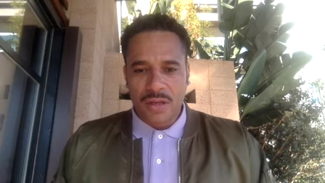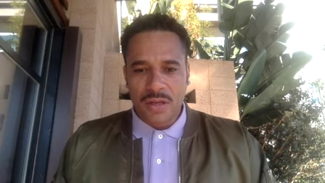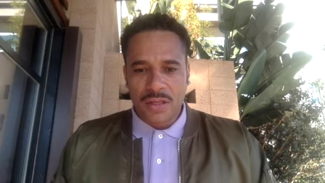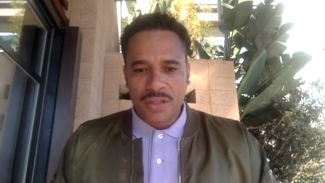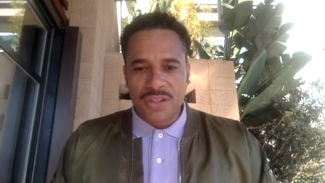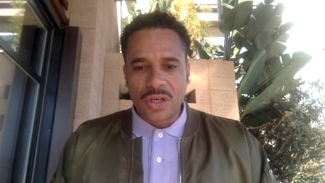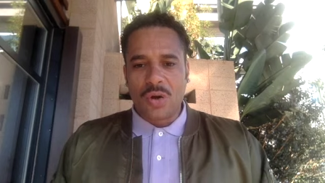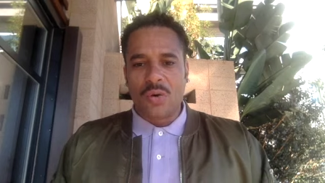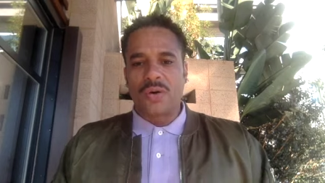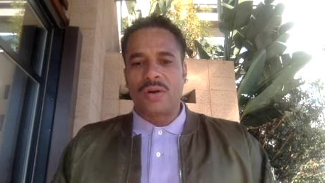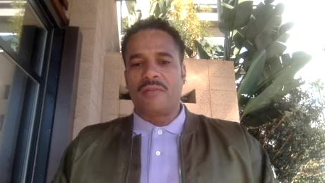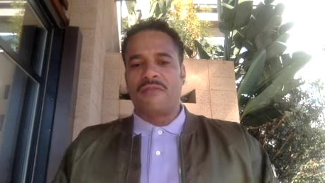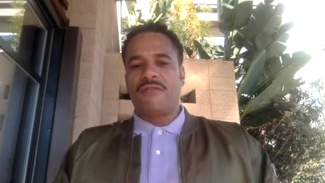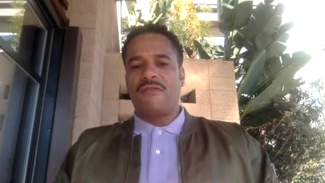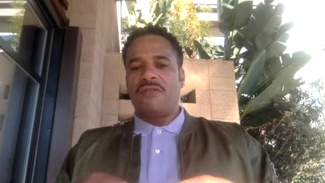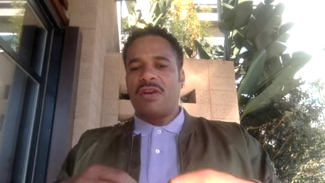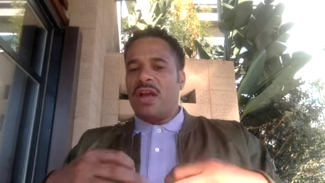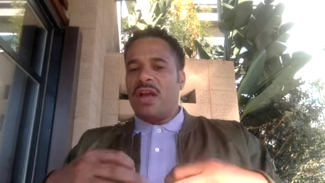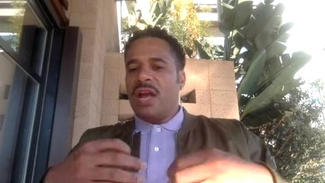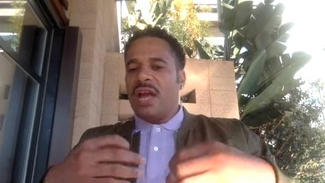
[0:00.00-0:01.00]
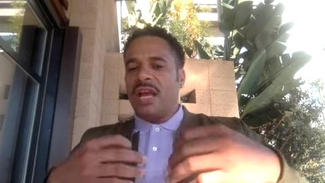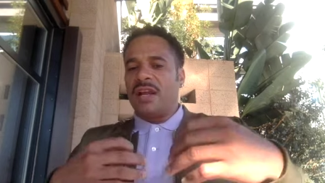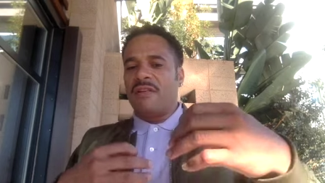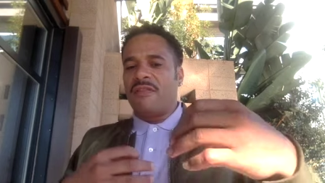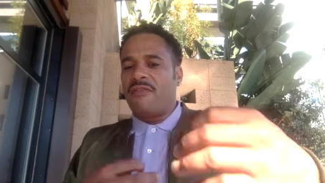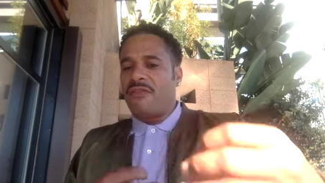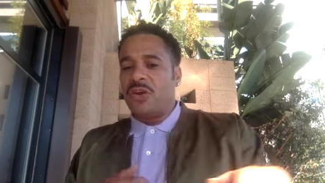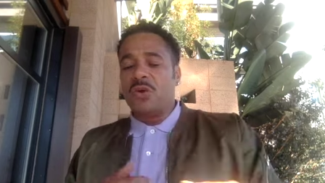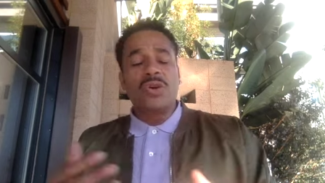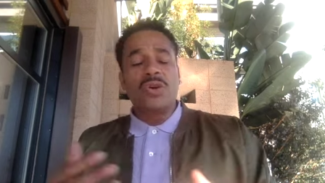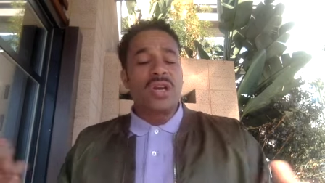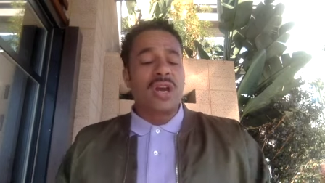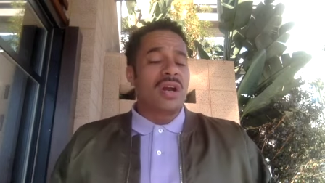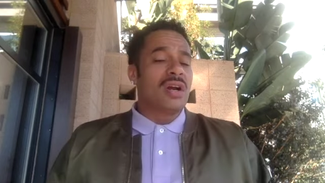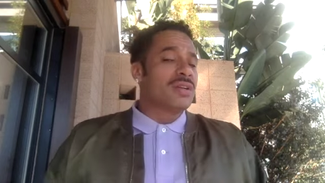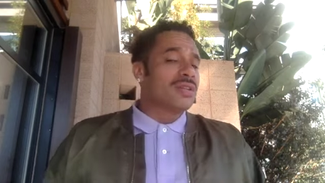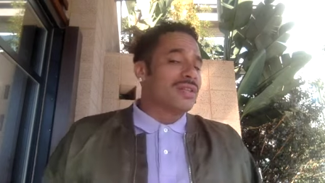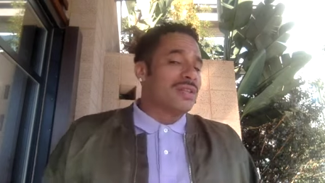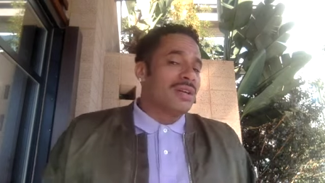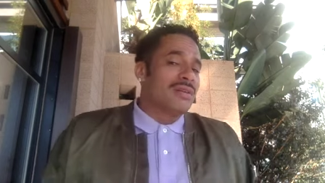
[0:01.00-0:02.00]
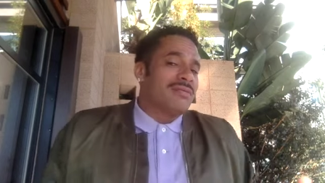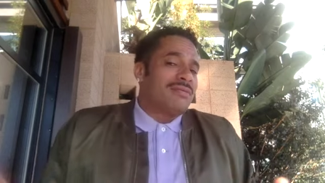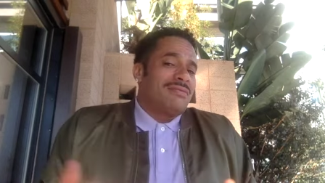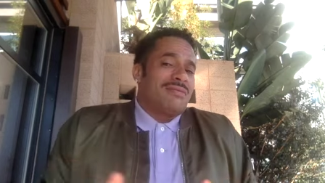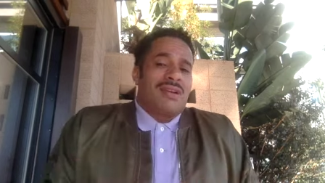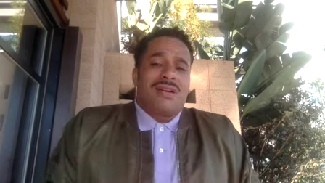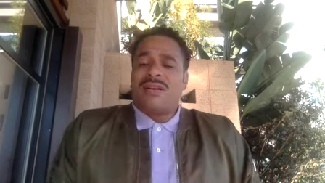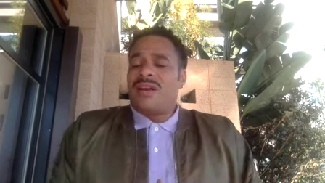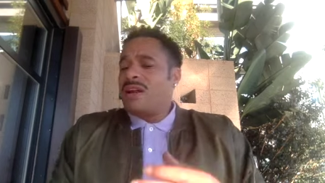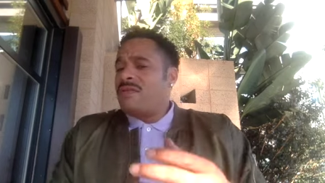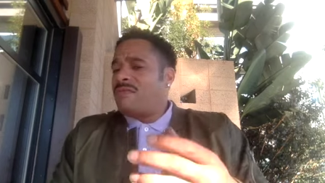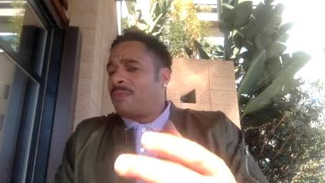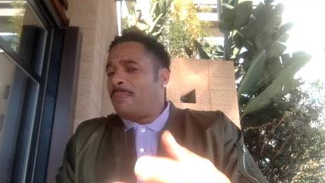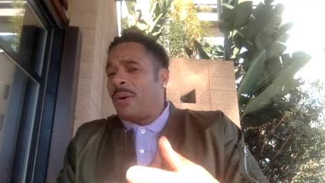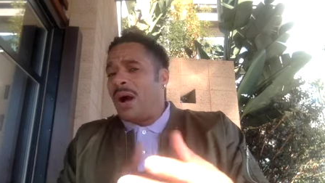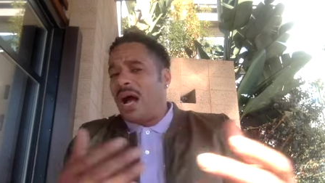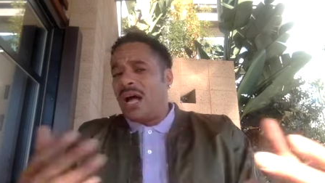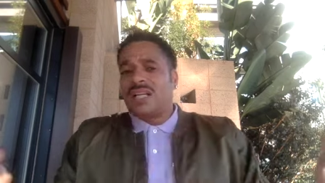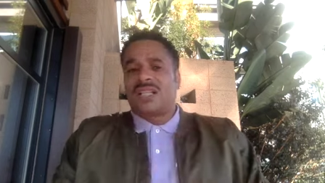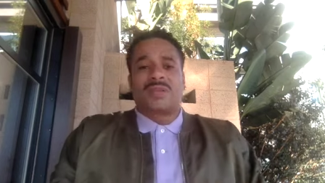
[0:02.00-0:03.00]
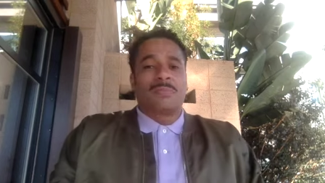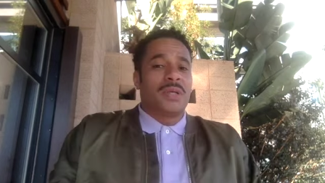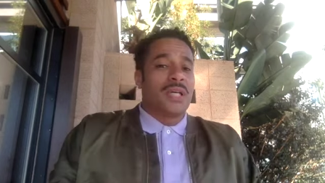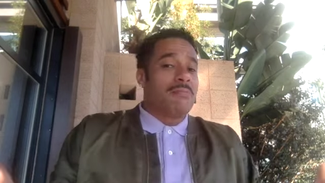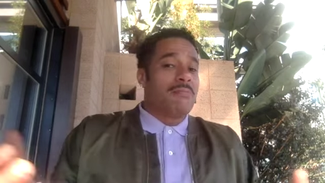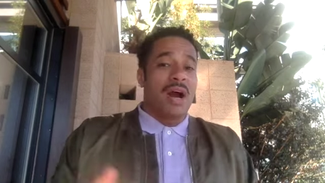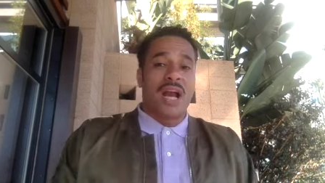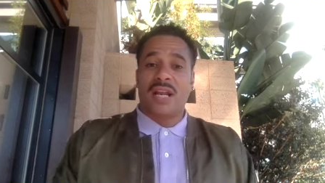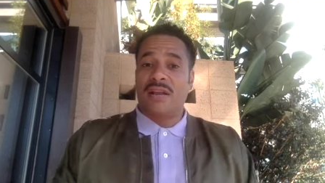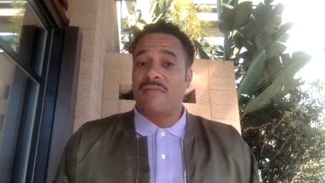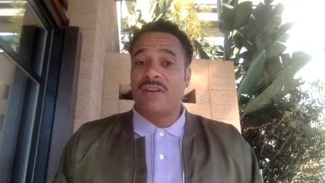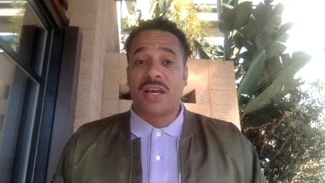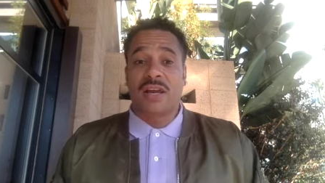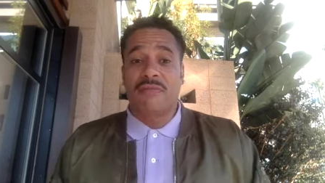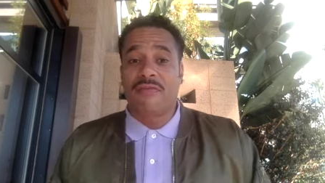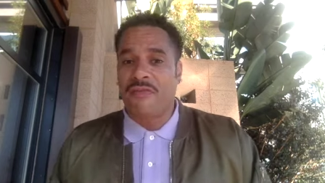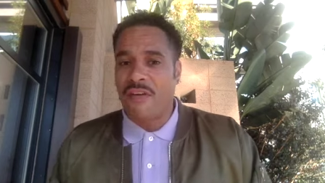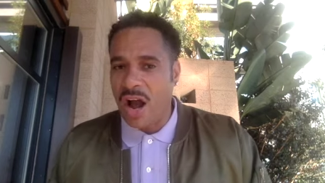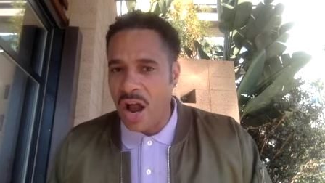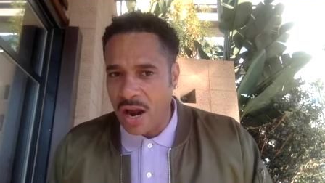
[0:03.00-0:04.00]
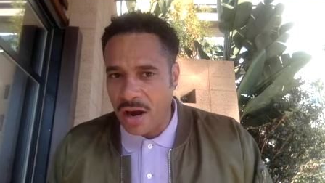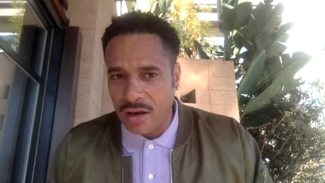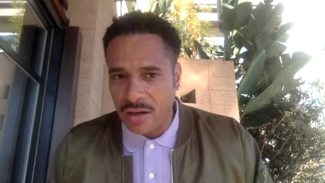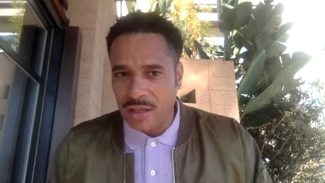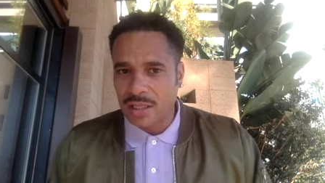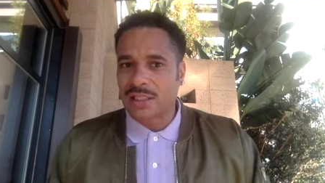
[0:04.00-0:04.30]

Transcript: So in a, in a few years, they're, they're even possibly might even get fired.